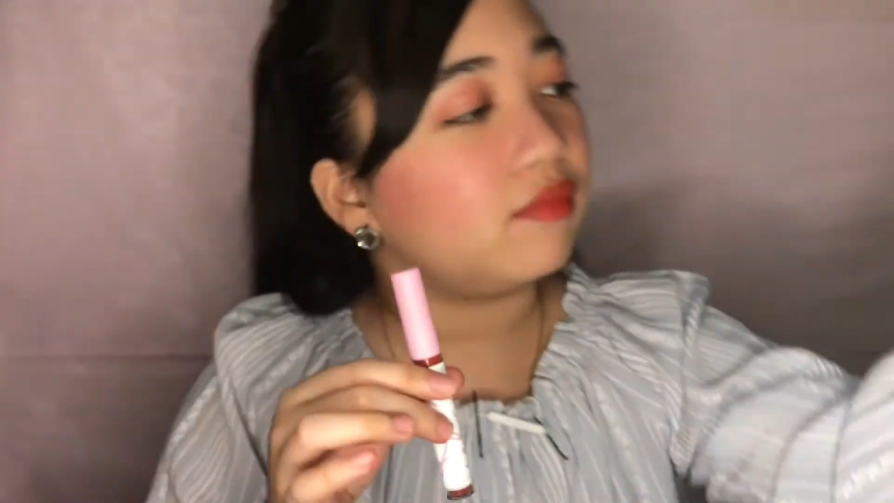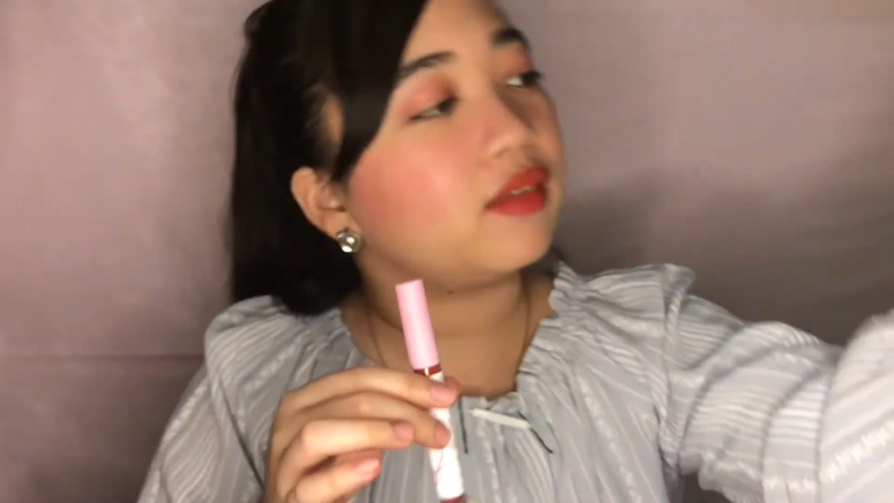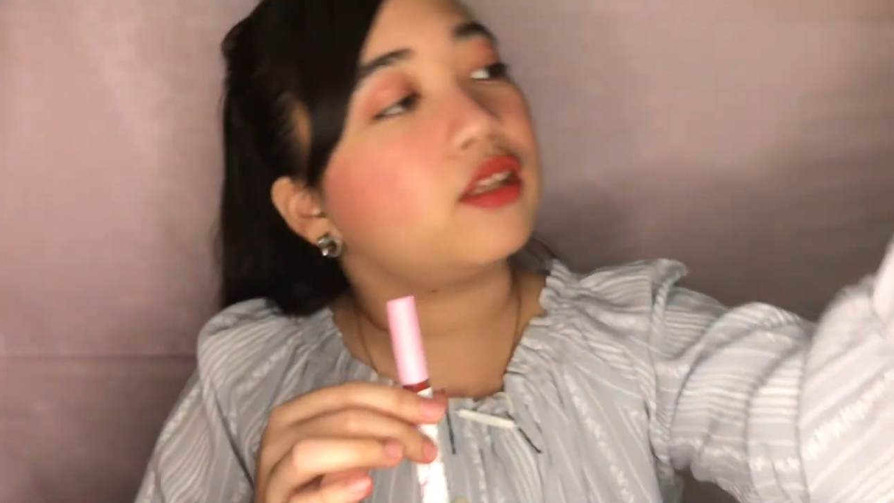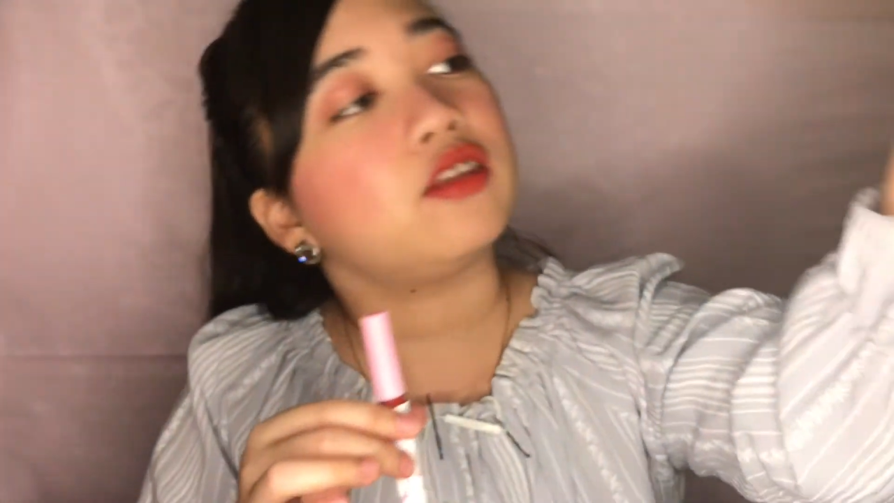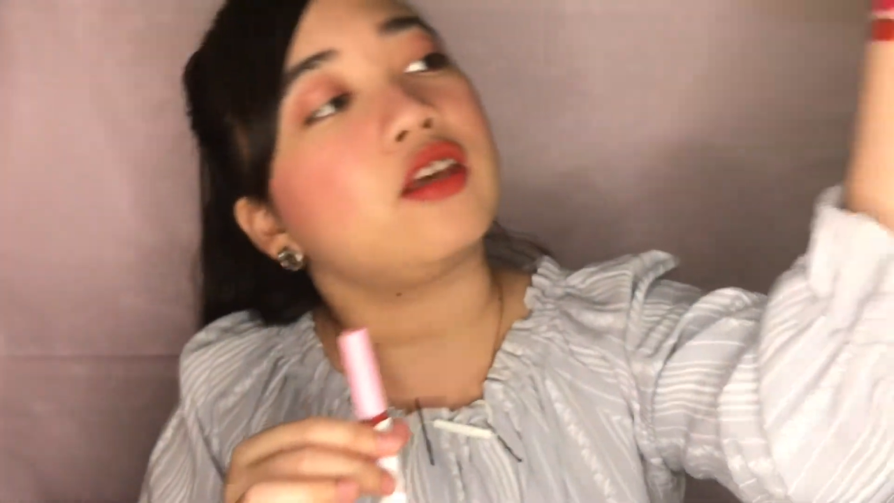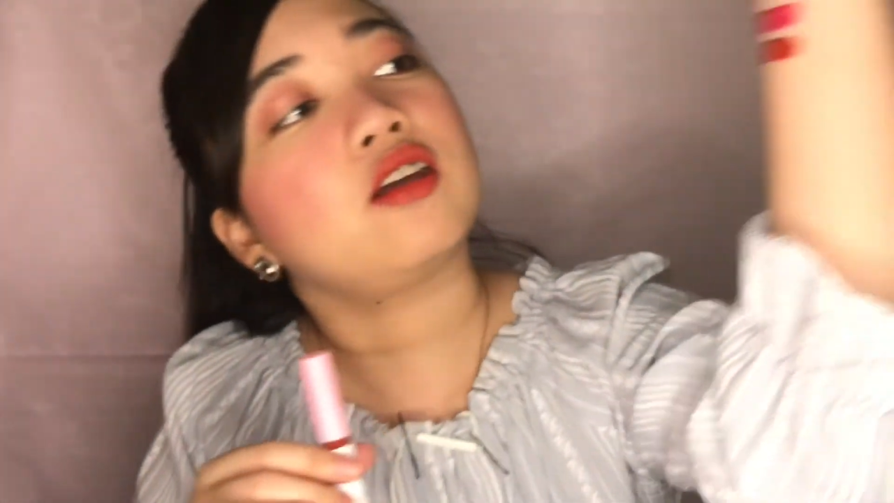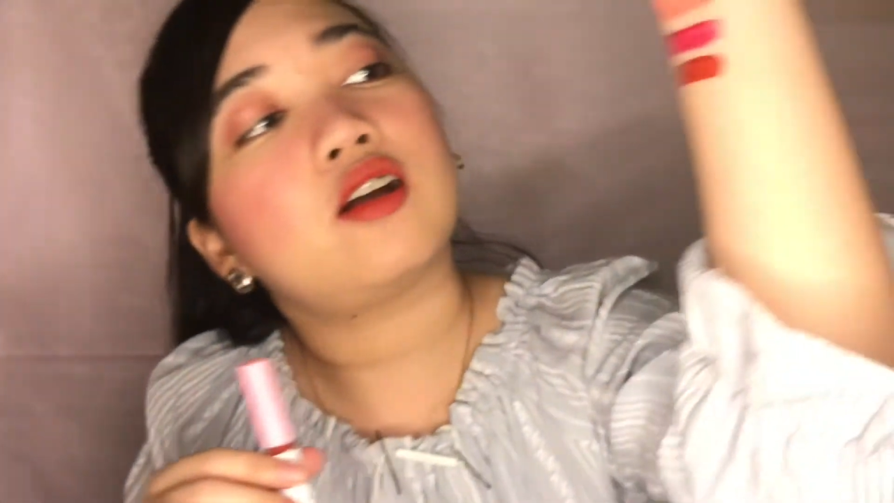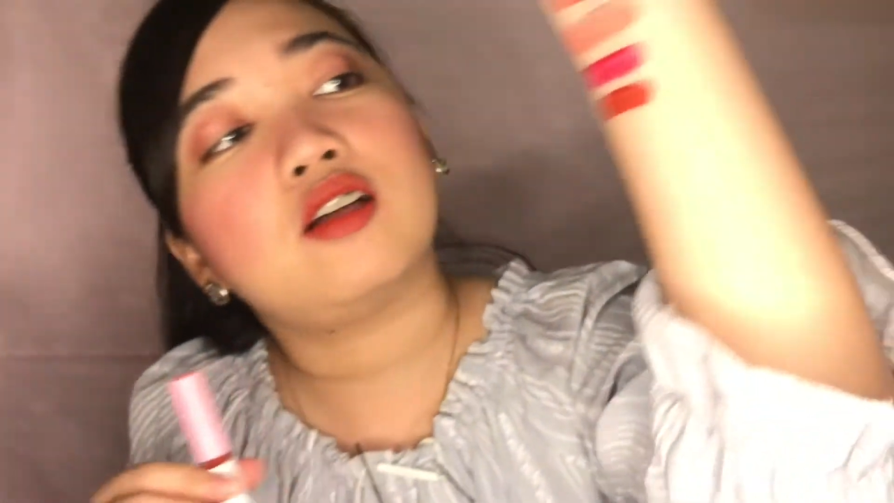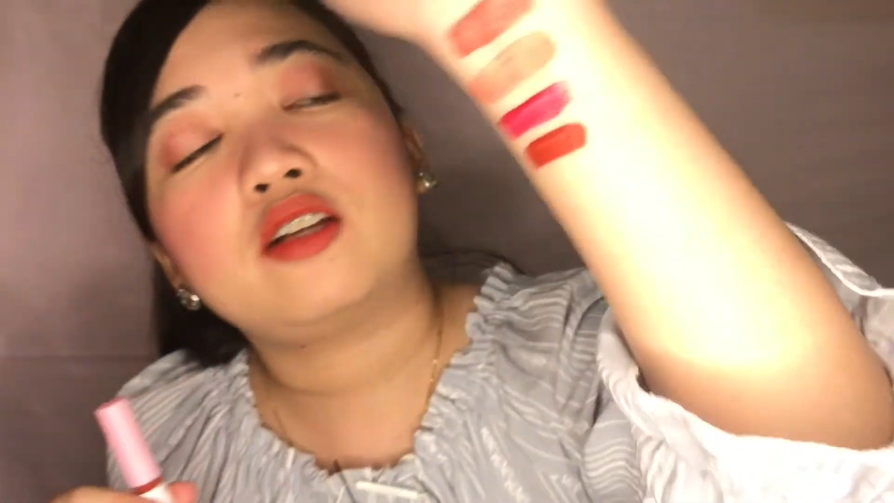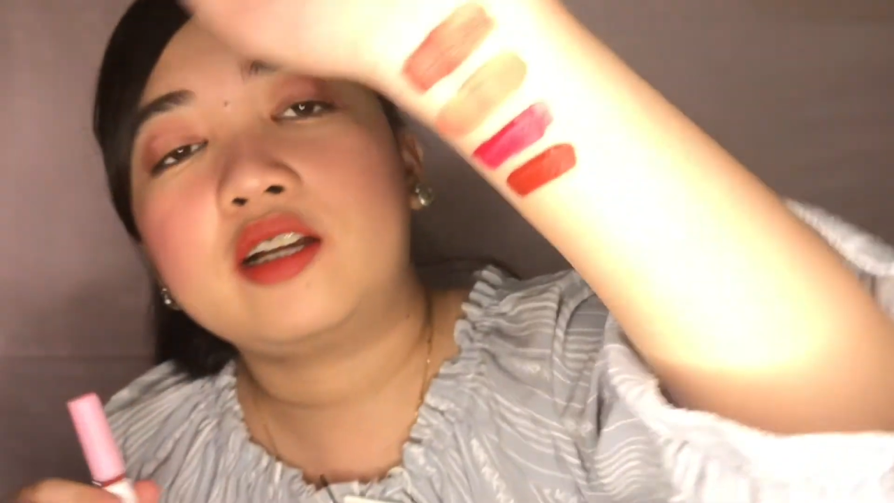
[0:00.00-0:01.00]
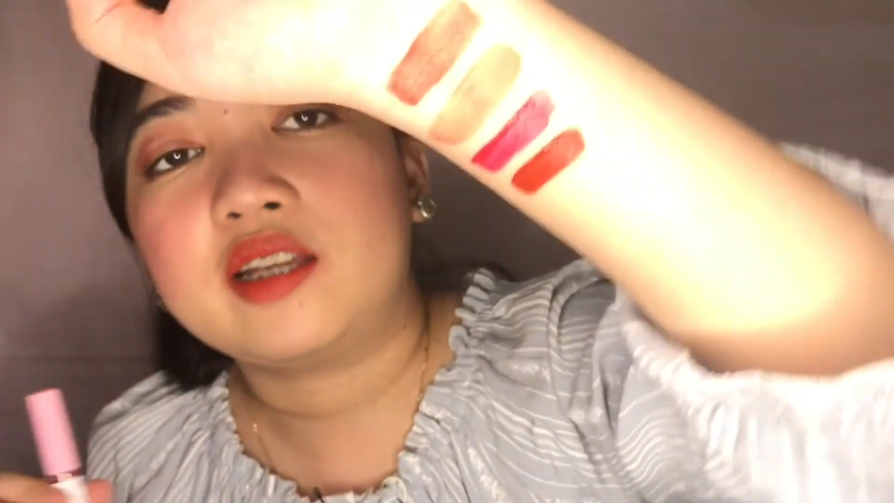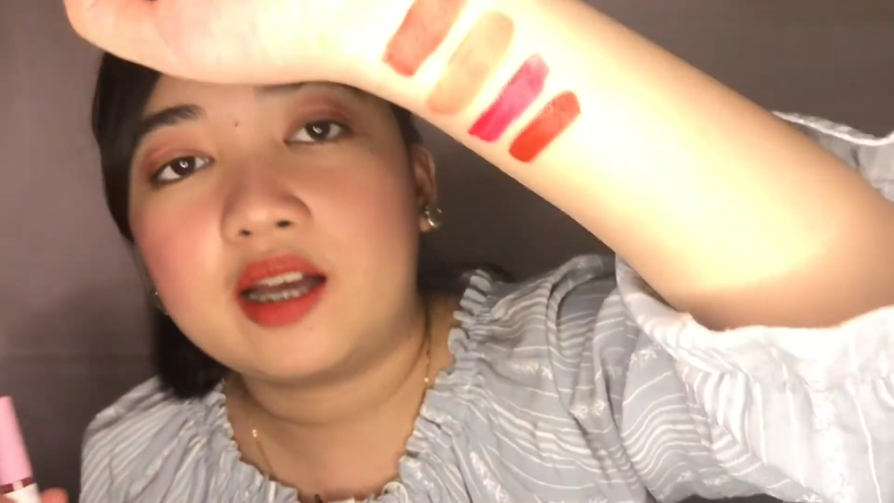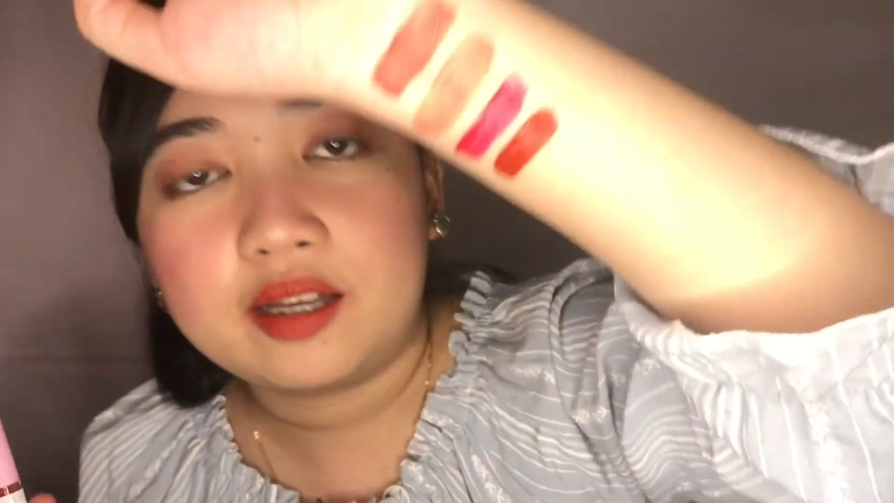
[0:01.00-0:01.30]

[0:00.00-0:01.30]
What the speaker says: Ganito yung color niya,